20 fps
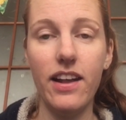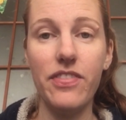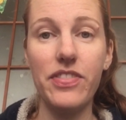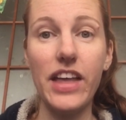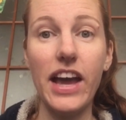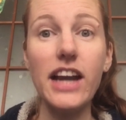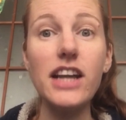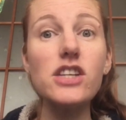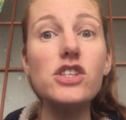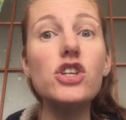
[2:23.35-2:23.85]

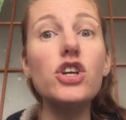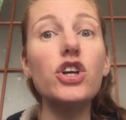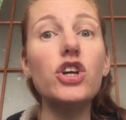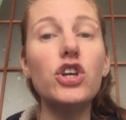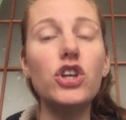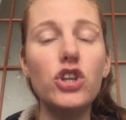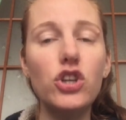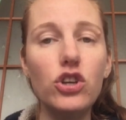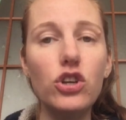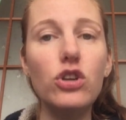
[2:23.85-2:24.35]
That is a
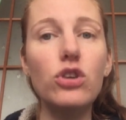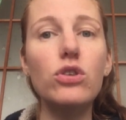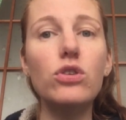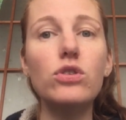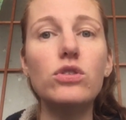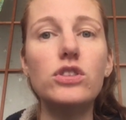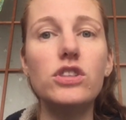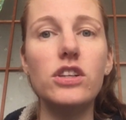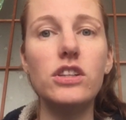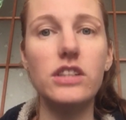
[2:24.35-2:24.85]

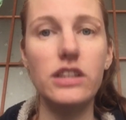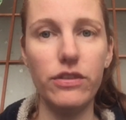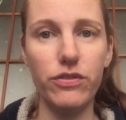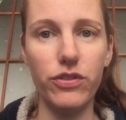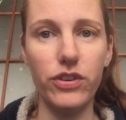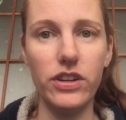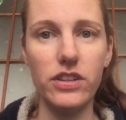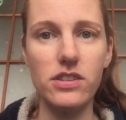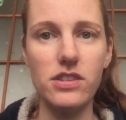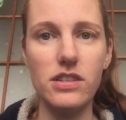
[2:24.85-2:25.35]
huge
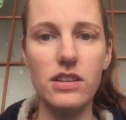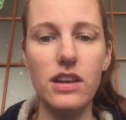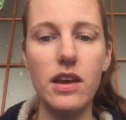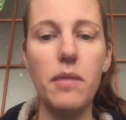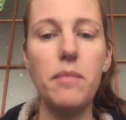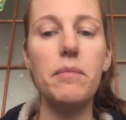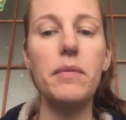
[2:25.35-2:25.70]
difference